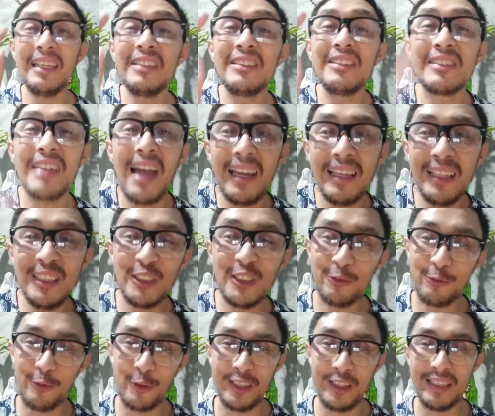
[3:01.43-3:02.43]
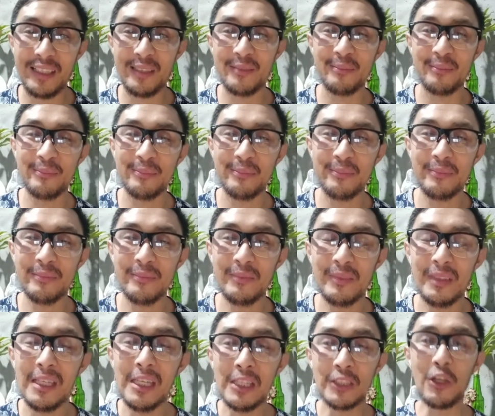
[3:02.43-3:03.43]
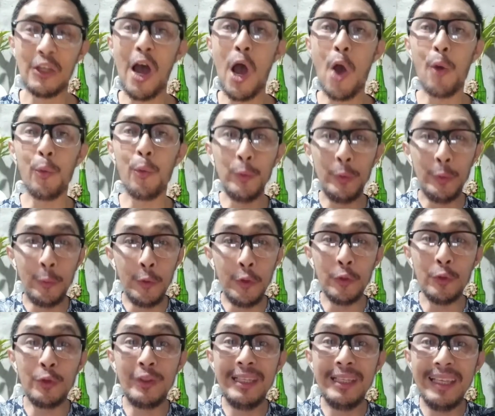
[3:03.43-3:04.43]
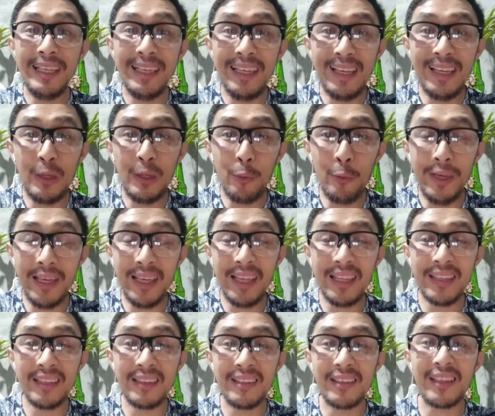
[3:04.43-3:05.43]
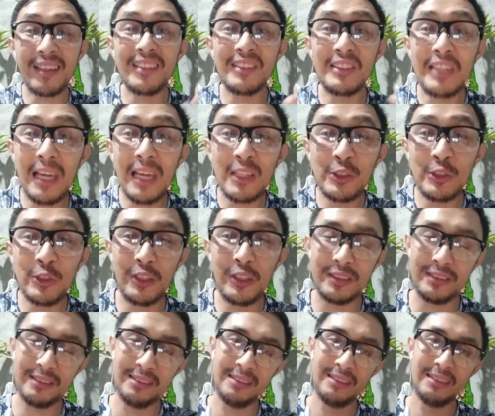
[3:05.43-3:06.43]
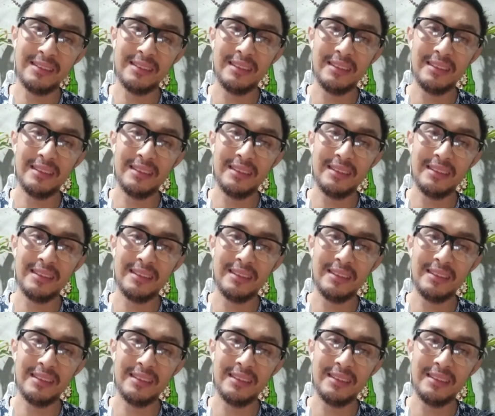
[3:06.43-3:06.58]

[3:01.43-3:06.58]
a challenge for them. So how will you deal with the rejection?